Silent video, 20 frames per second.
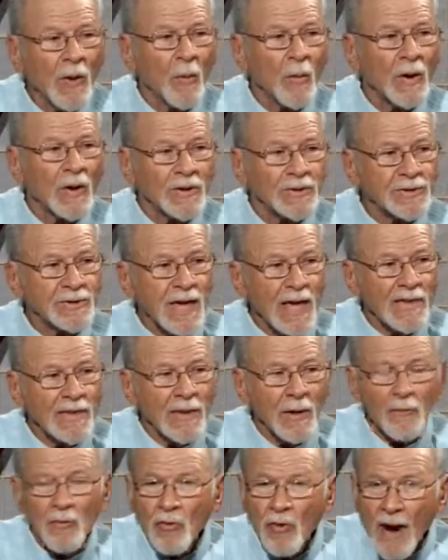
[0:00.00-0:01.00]
We'll send
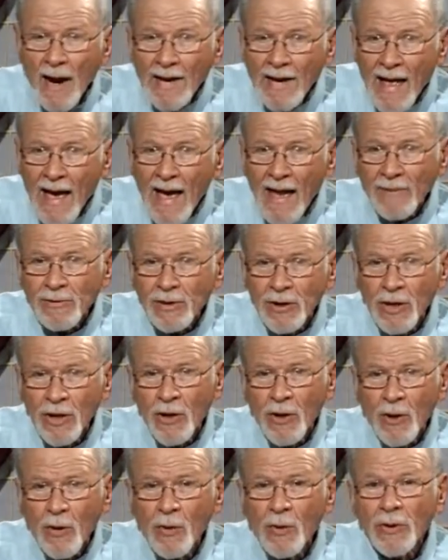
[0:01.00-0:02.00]
them right out to
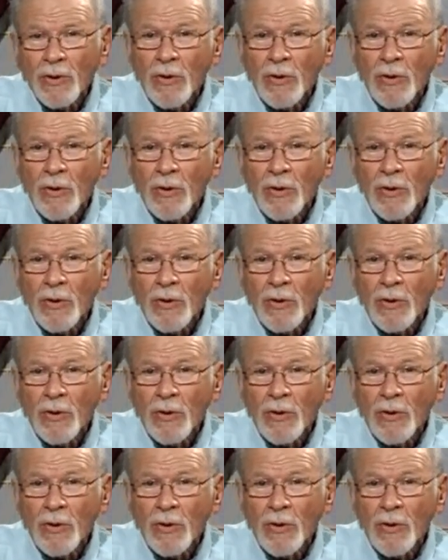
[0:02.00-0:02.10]
you.